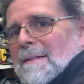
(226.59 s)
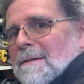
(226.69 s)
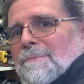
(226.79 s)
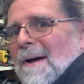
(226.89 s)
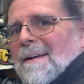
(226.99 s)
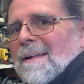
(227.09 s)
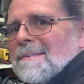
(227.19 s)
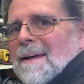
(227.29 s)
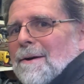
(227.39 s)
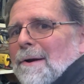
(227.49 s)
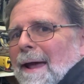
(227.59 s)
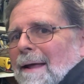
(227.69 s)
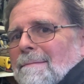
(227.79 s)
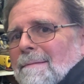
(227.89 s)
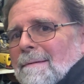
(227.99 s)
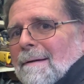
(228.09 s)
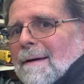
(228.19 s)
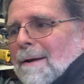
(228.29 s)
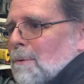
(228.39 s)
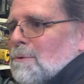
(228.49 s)
this file on Tinkercad,
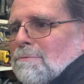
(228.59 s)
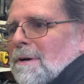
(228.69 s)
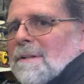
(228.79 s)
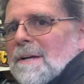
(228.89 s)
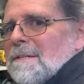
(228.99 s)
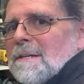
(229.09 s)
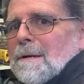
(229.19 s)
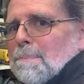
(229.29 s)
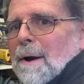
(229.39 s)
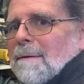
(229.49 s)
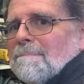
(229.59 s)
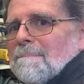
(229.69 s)
and it was real easy to print.